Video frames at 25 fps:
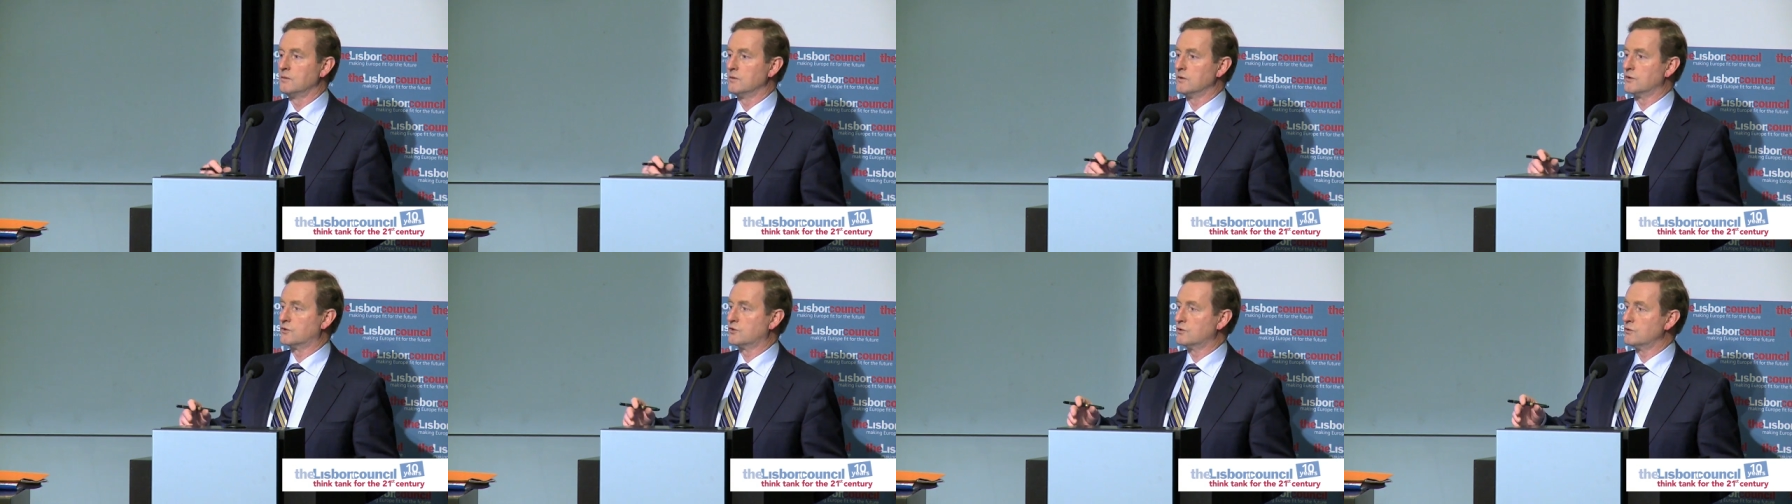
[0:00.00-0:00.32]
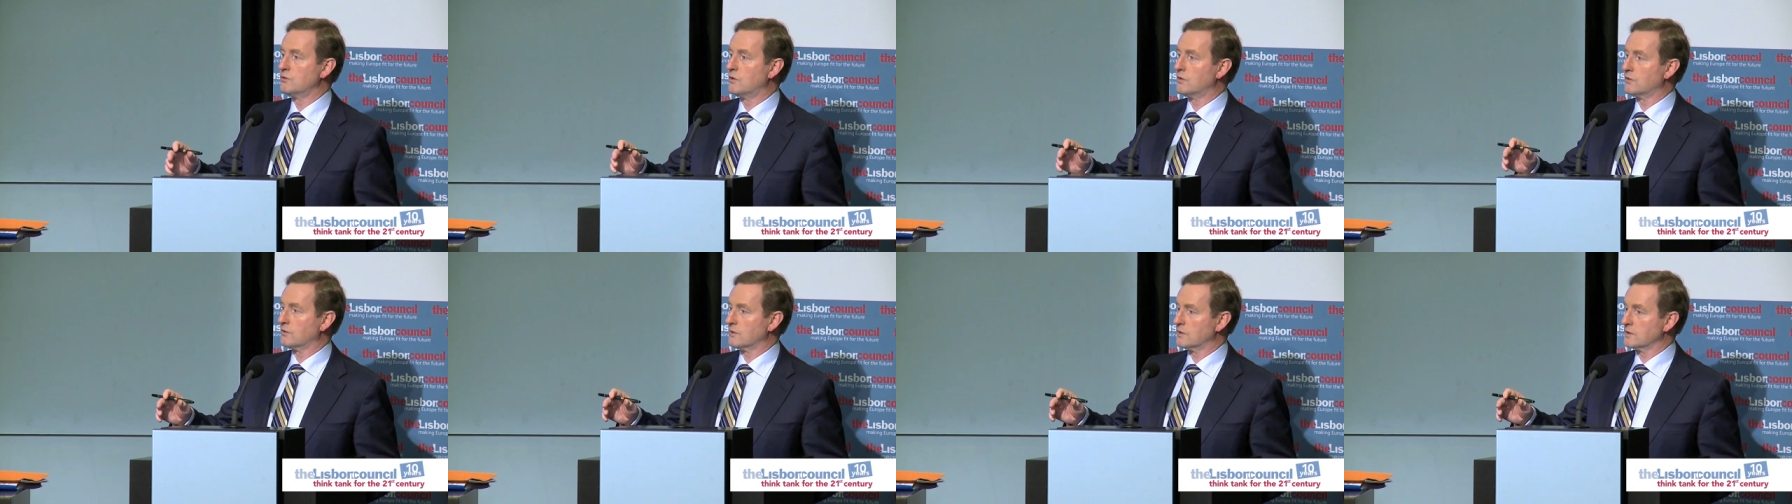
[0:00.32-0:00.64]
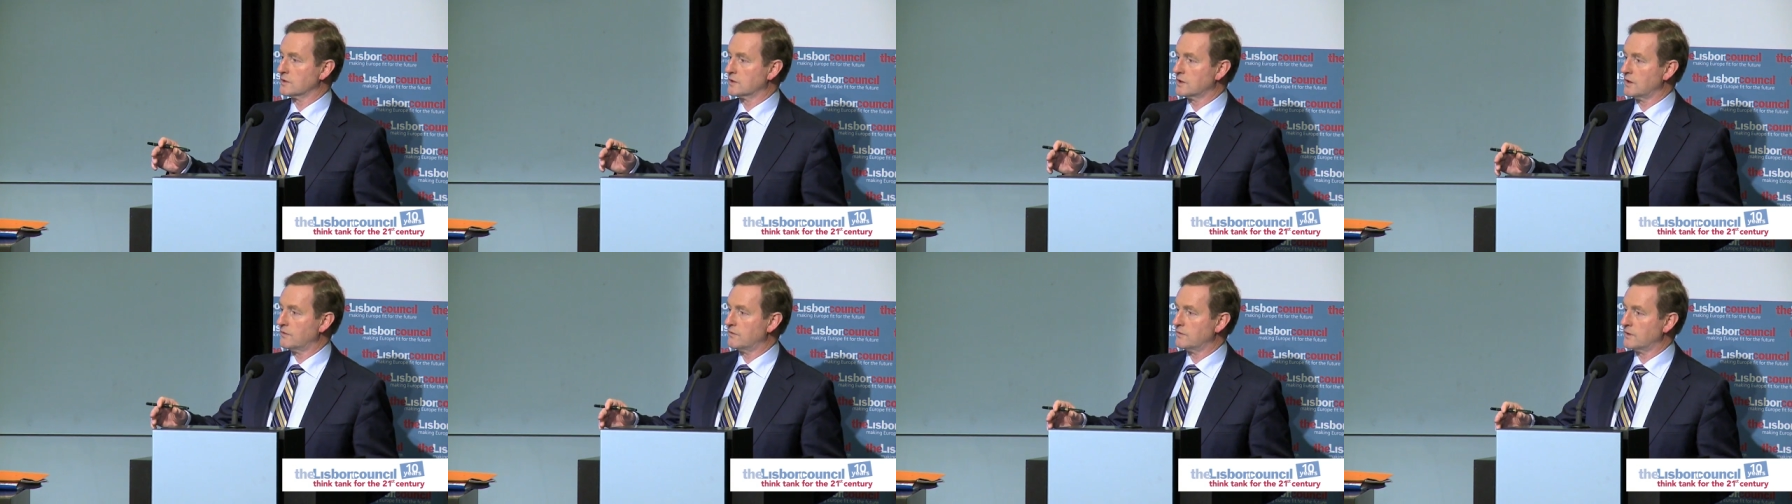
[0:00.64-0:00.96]
with
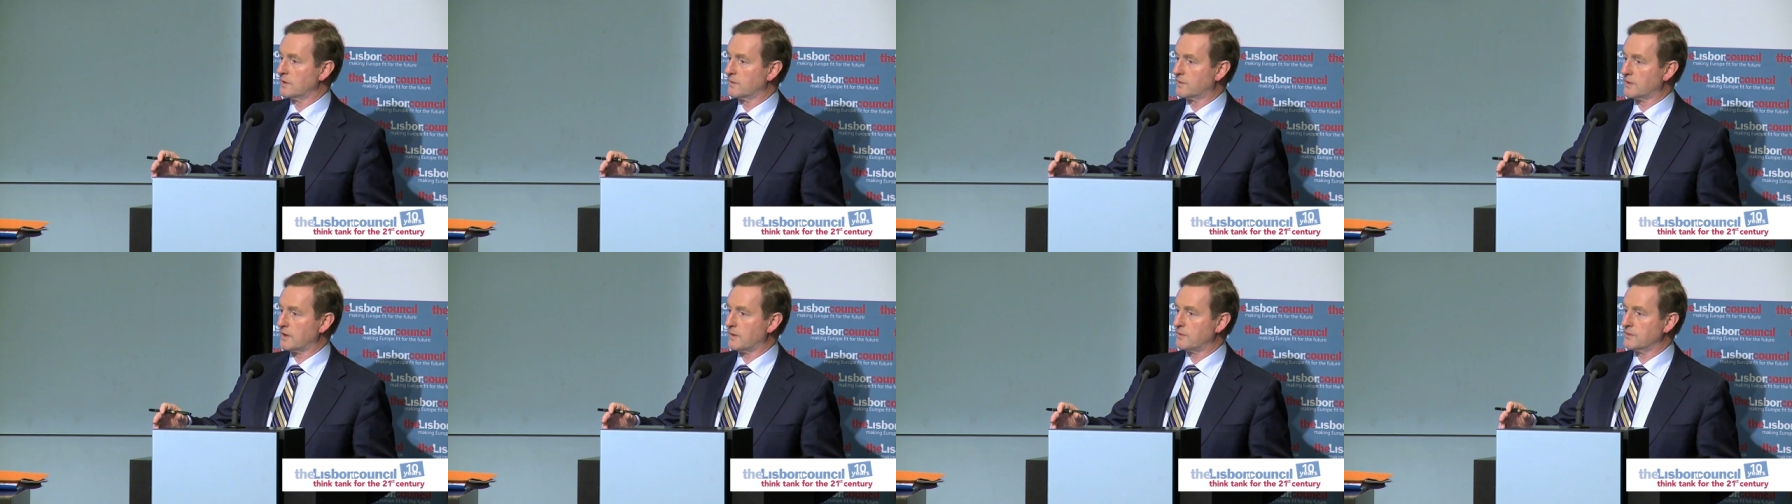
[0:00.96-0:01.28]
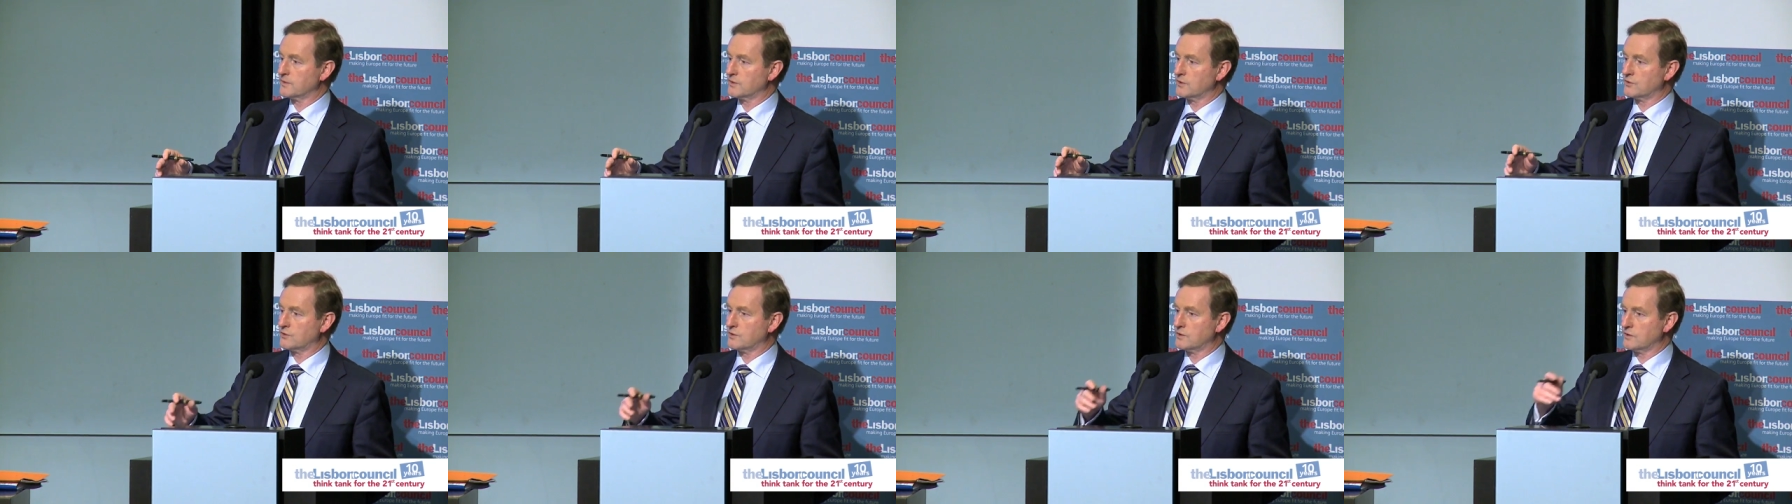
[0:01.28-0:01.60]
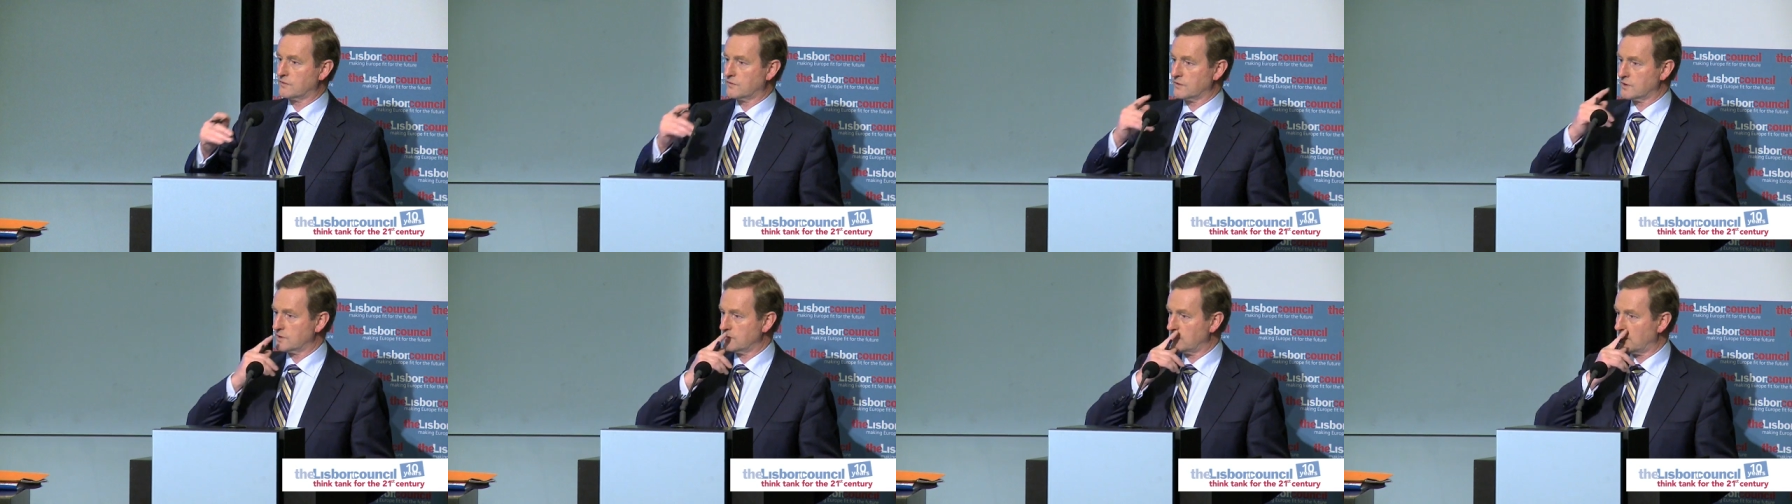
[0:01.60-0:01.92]
270
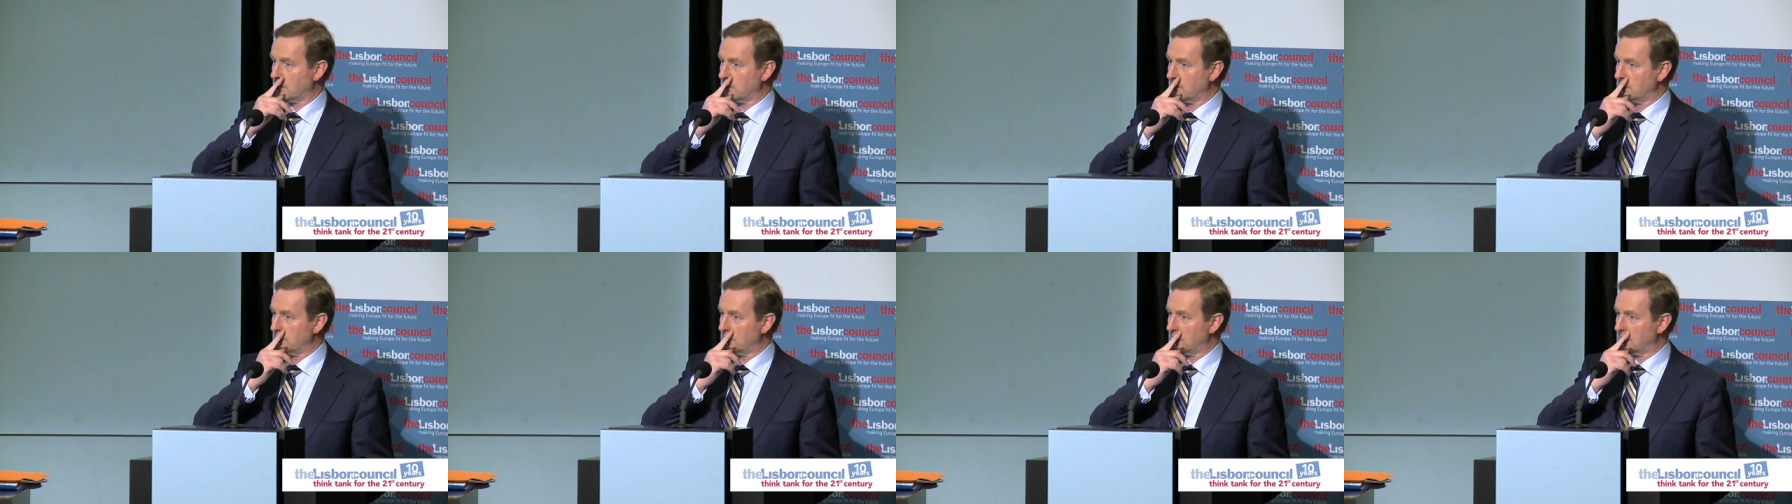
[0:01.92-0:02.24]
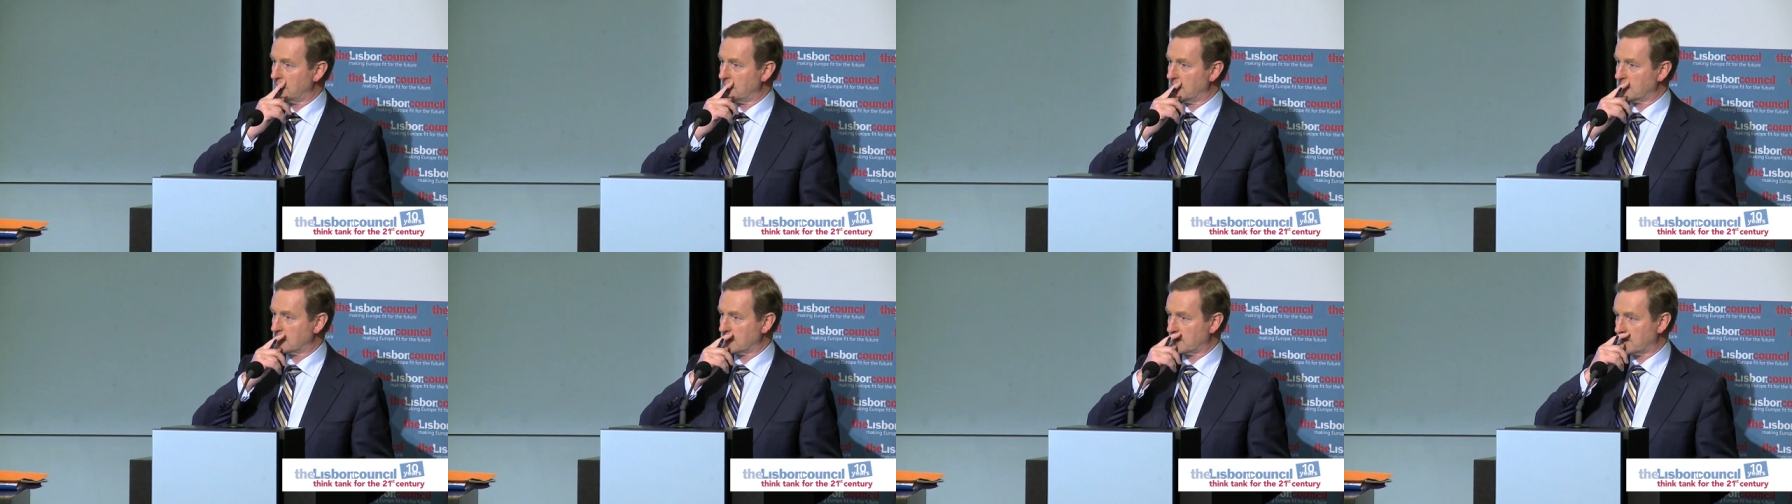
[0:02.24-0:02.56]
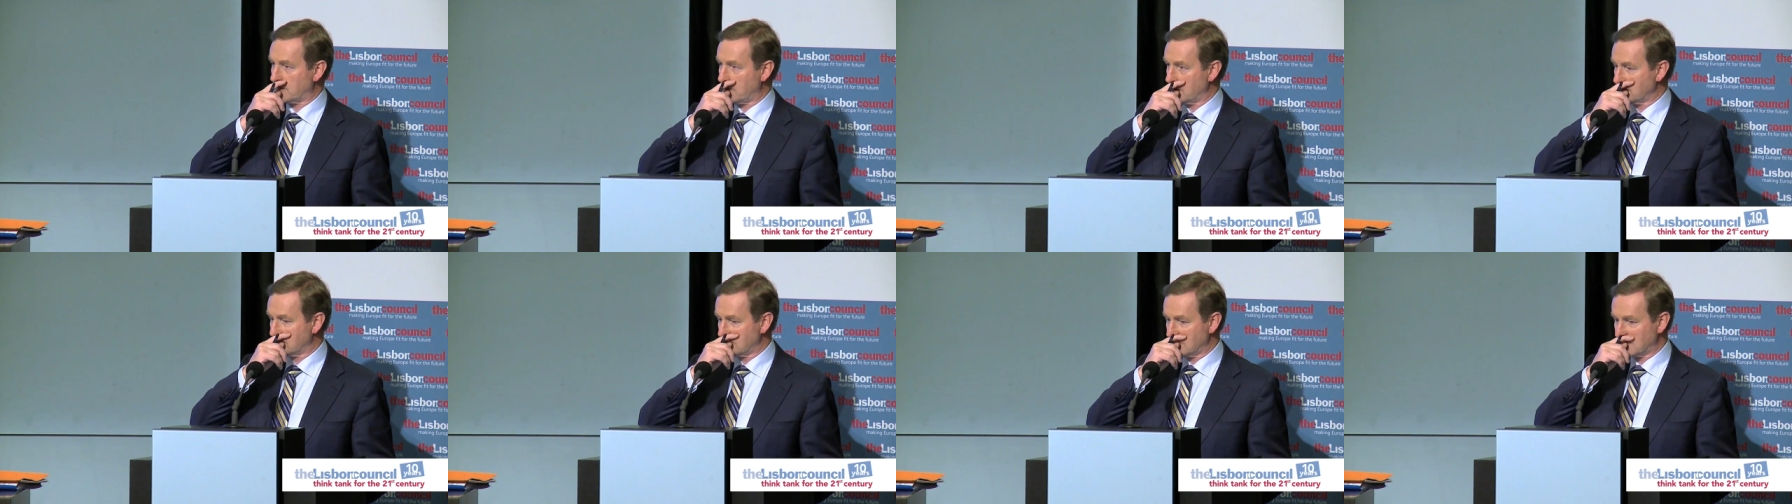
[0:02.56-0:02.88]
propositions for small and medium
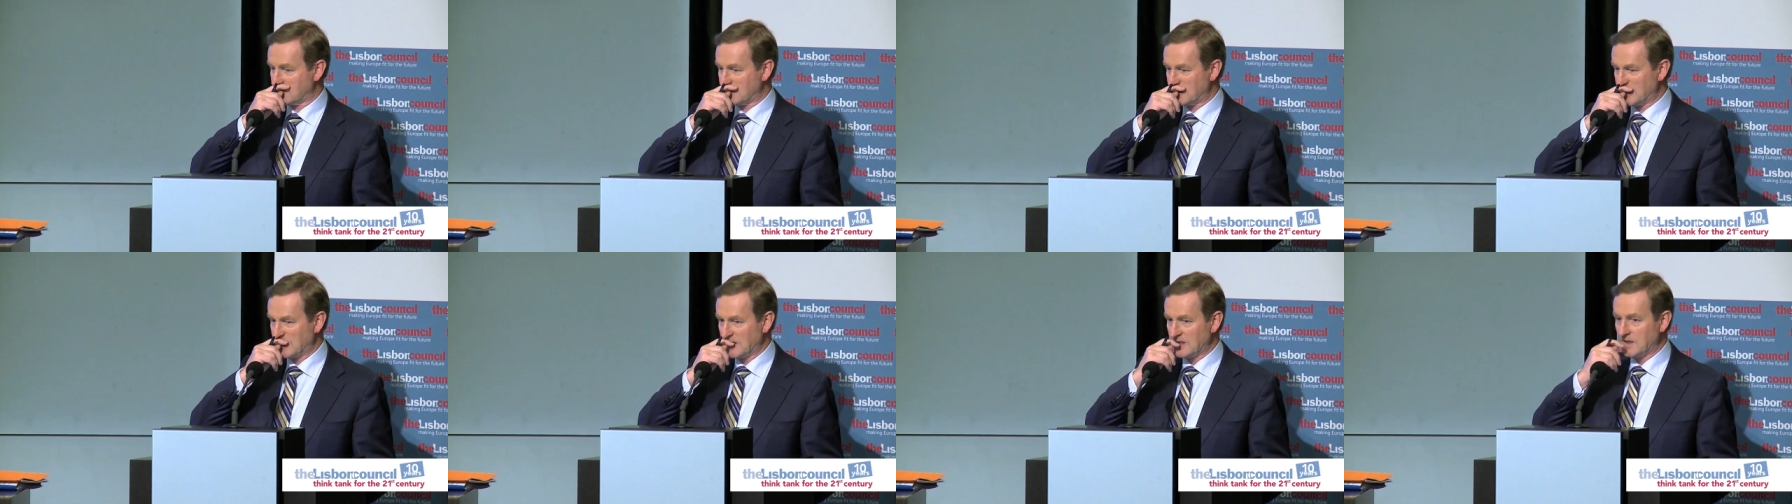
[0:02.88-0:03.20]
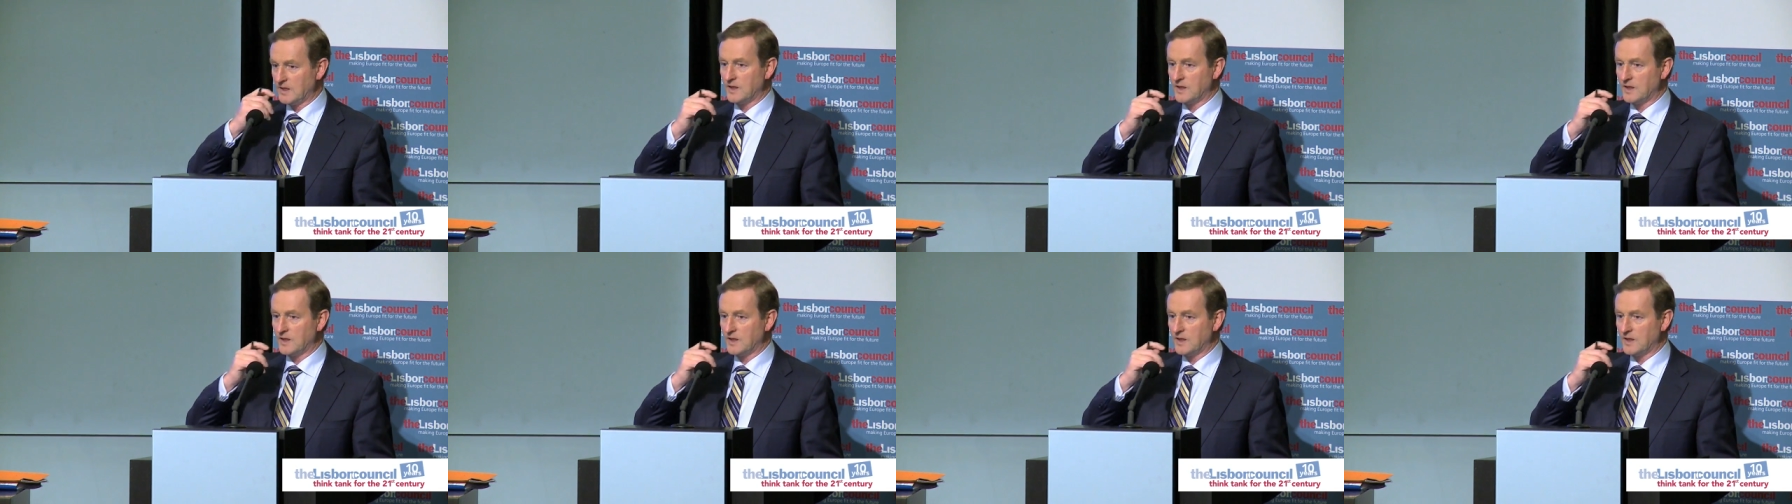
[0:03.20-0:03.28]
enterprises.